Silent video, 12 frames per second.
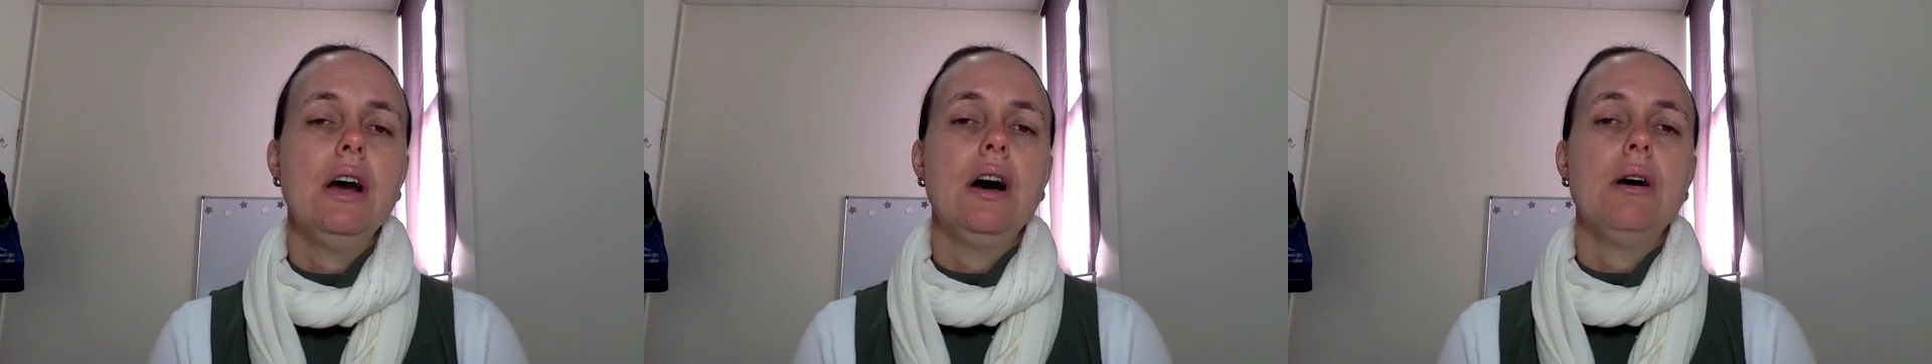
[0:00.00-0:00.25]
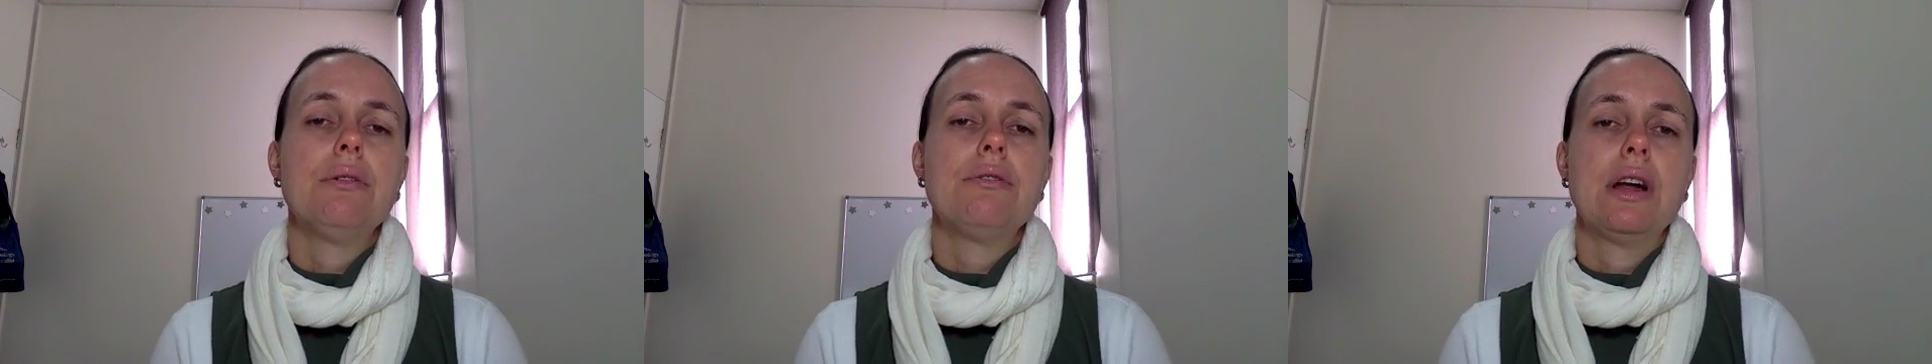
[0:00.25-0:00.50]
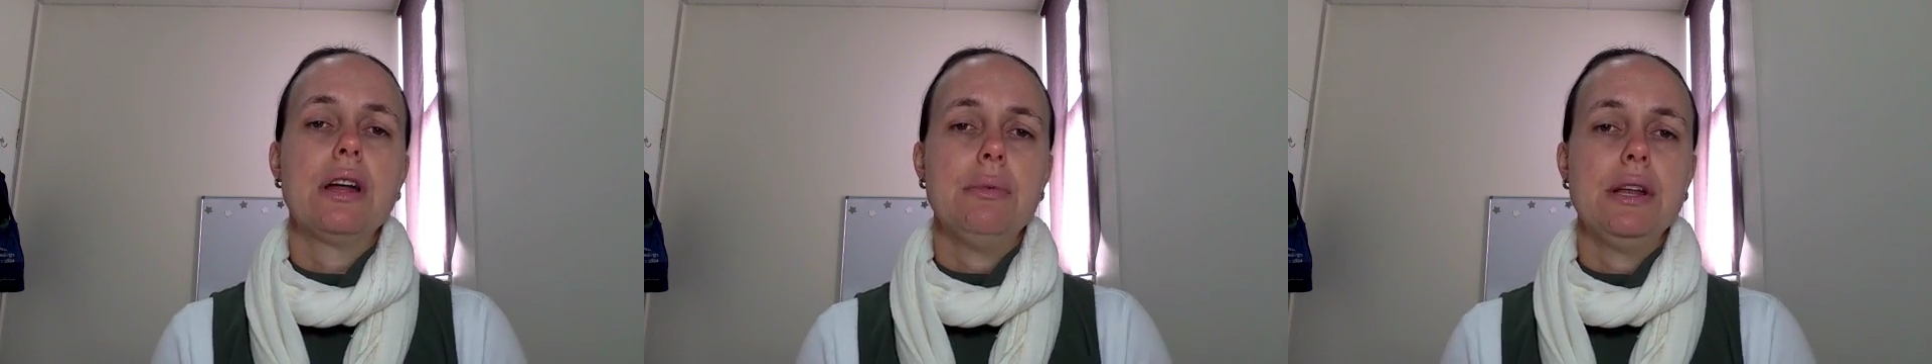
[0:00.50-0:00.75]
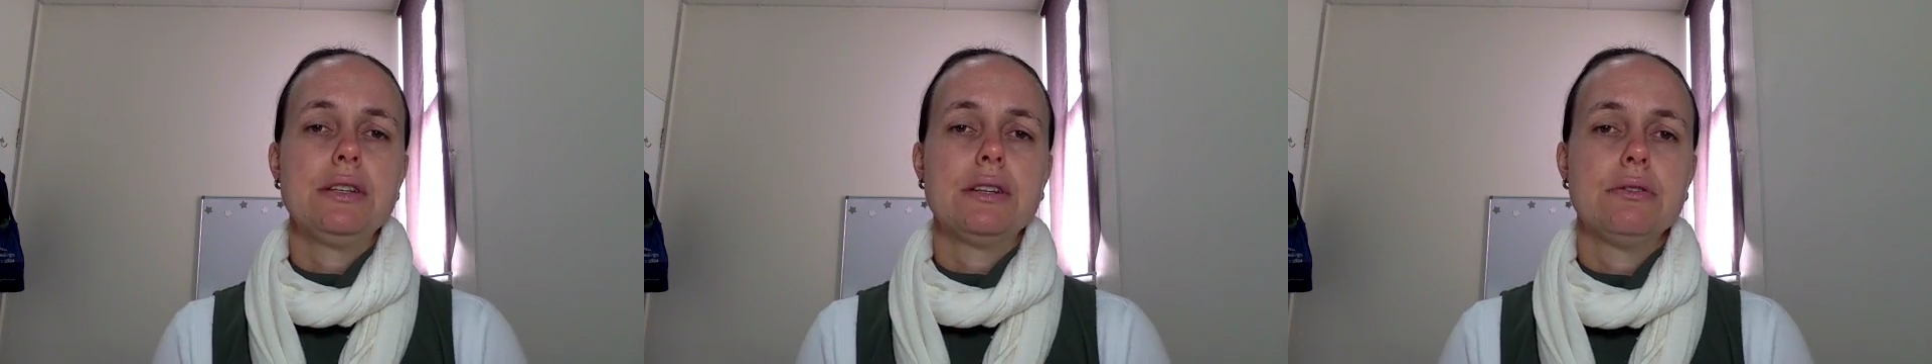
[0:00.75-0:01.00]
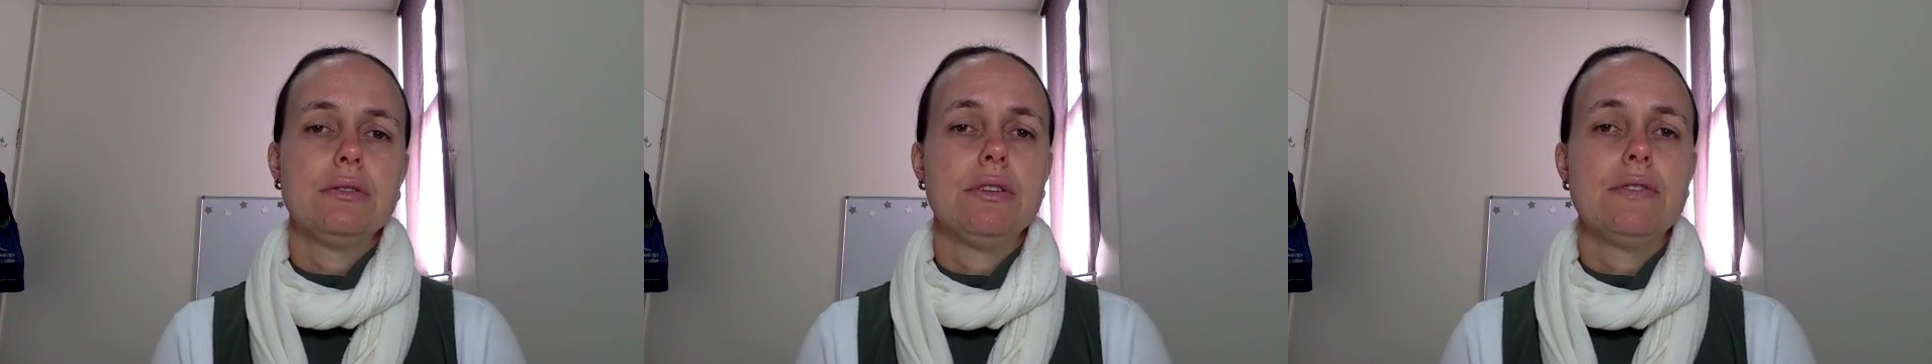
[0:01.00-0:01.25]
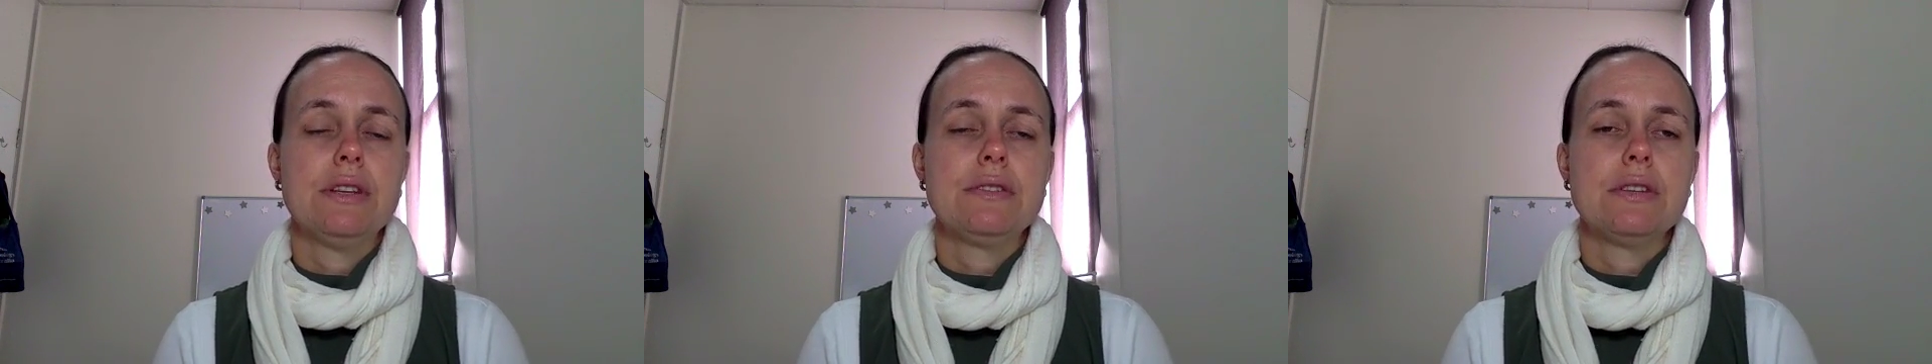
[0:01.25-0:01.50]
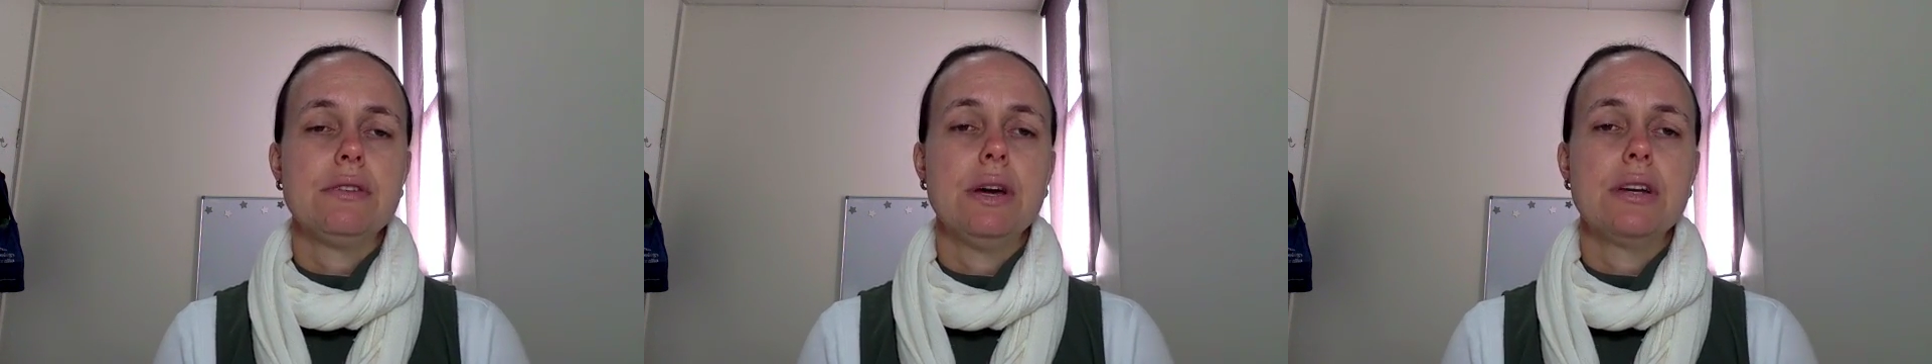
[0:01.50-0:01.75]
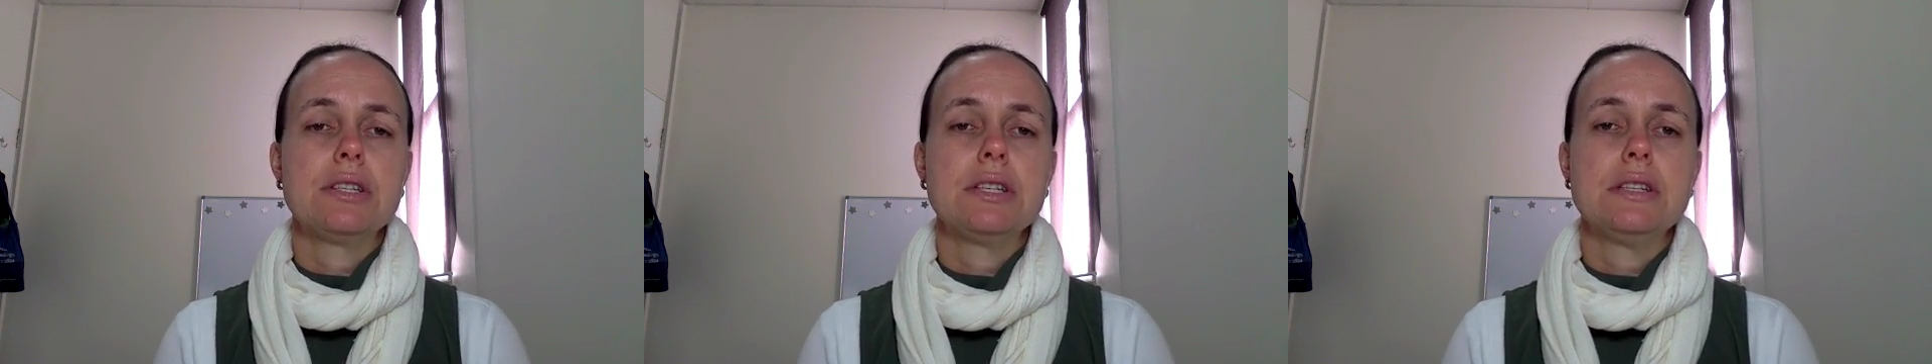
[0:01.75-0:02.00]
I would recommend in all of this that you
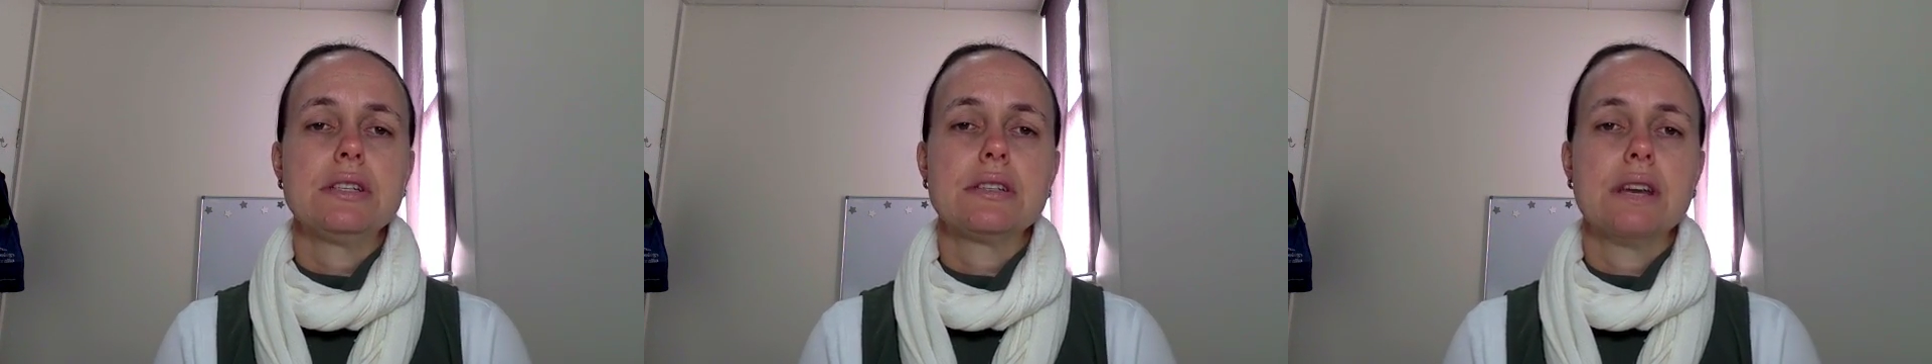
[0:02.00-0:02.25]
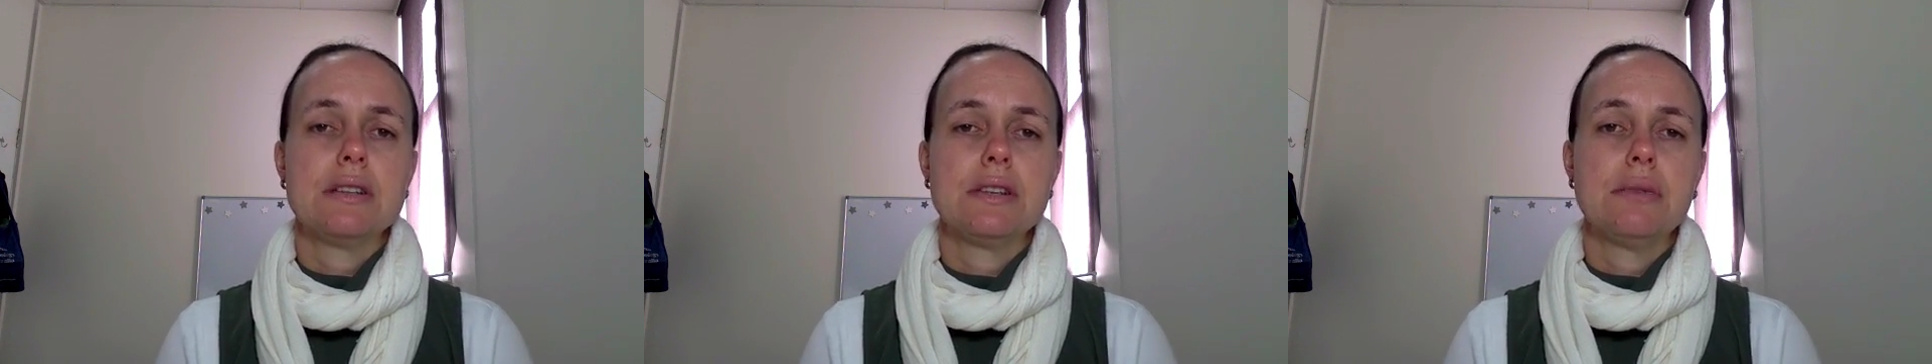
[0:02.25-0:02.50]
actually discuss